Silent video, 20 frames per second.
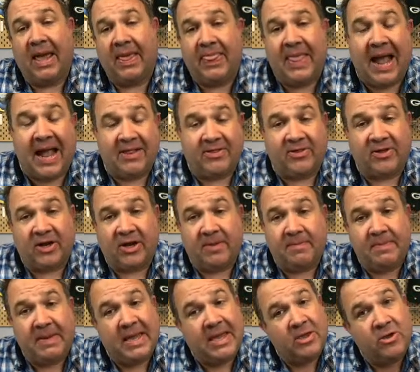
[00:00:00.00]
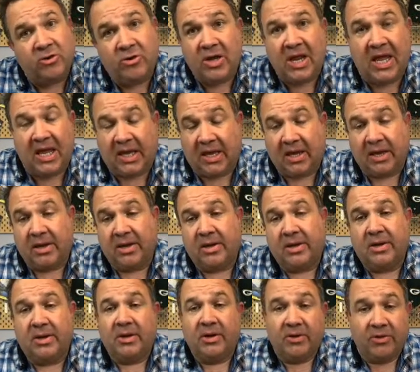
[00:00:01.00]
And that's going to be unique.
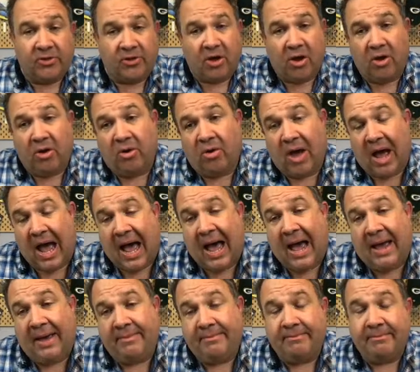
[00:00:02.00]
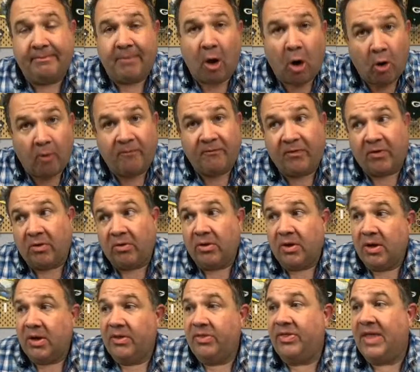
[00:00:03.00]
So I'm hopeful
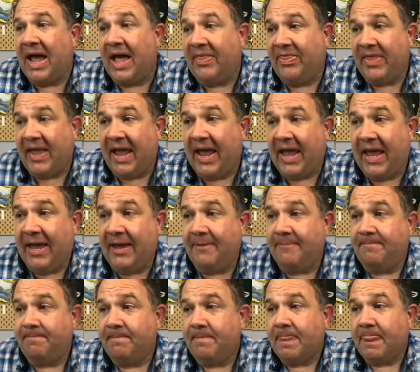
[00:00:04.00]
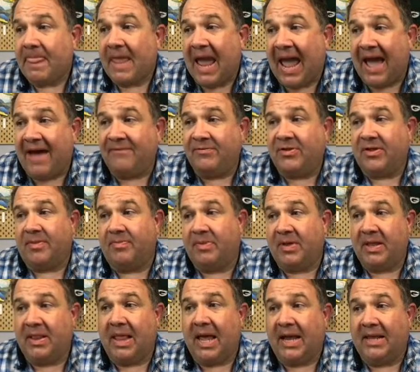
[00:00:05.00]
that they have
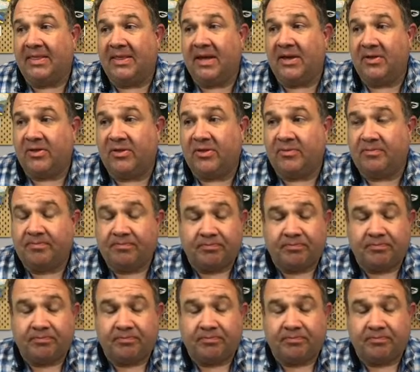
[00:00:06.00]
something like this.